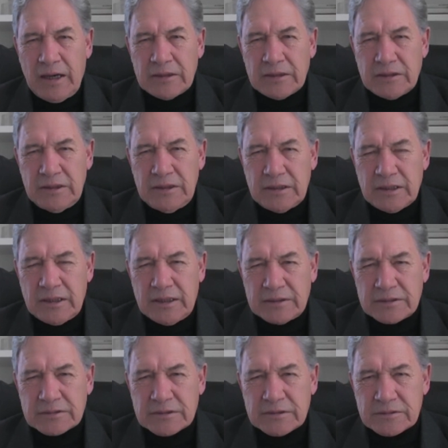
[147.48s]
IT
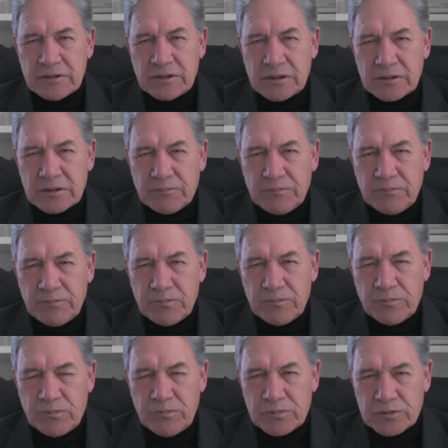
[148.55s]
case, so
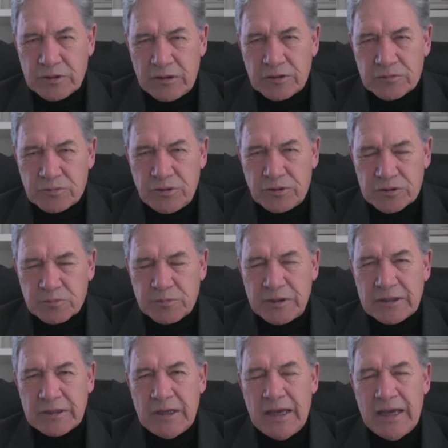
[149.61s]
to
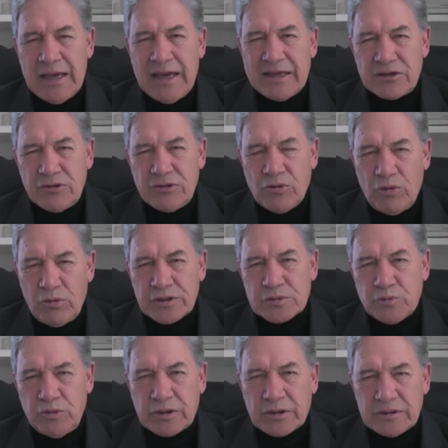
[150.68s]
speak, doing all
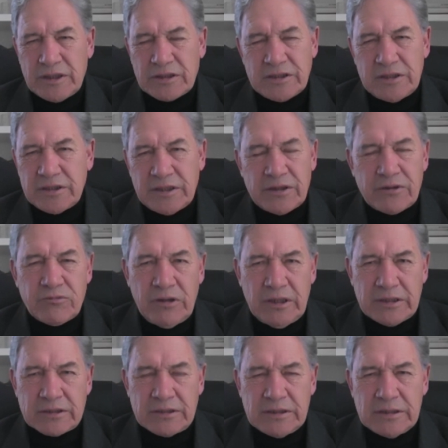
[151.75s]
this work and they didn't get it
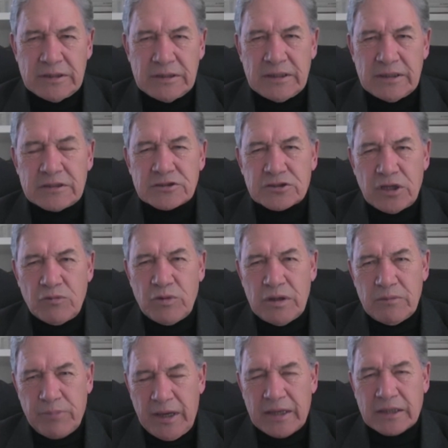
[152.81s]
right. And so
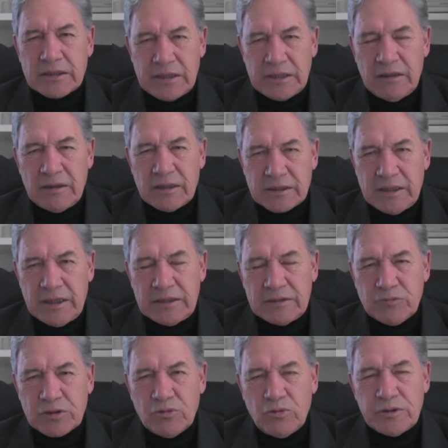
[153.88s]
we're back now
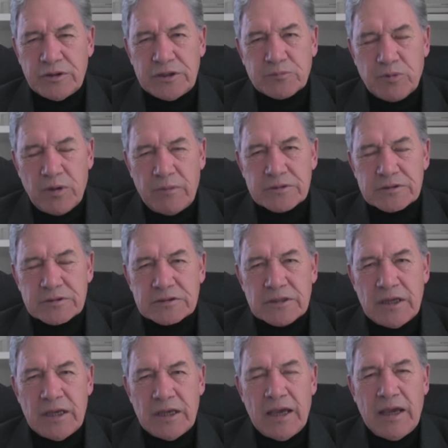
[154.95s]
again with all these
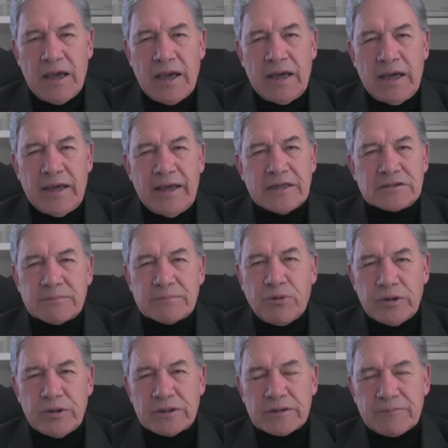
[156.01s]
promises. Here's the
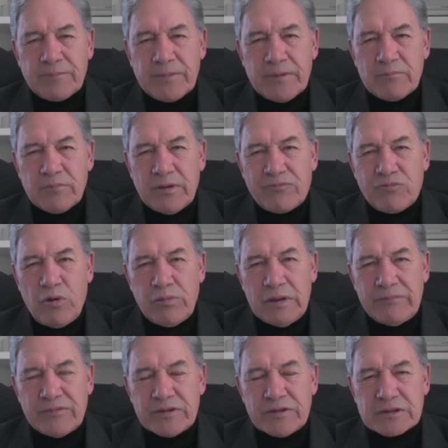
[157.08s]
point. Before
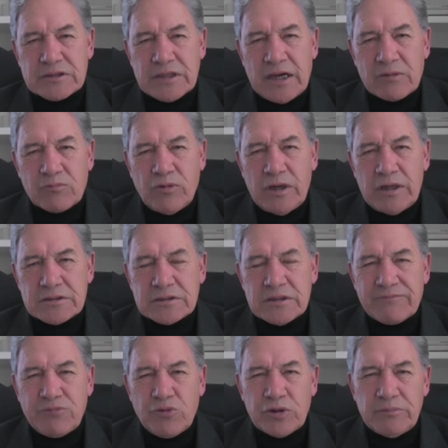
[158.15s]
we even start, why is
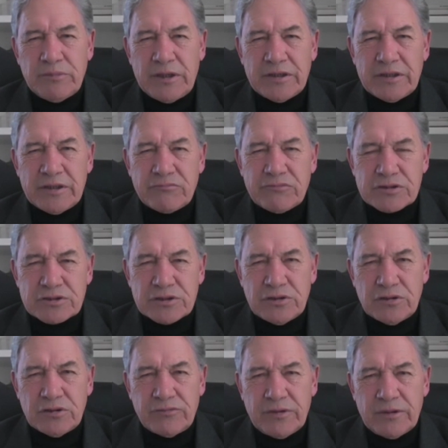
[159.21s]
there 40 million in
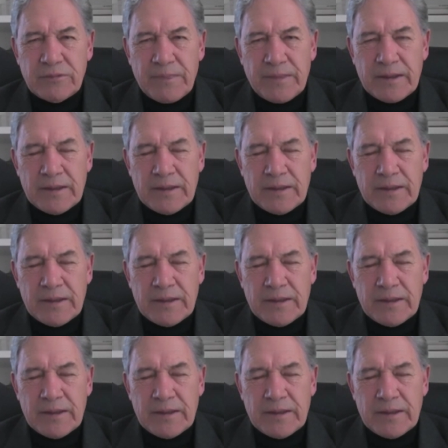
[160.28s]
reserve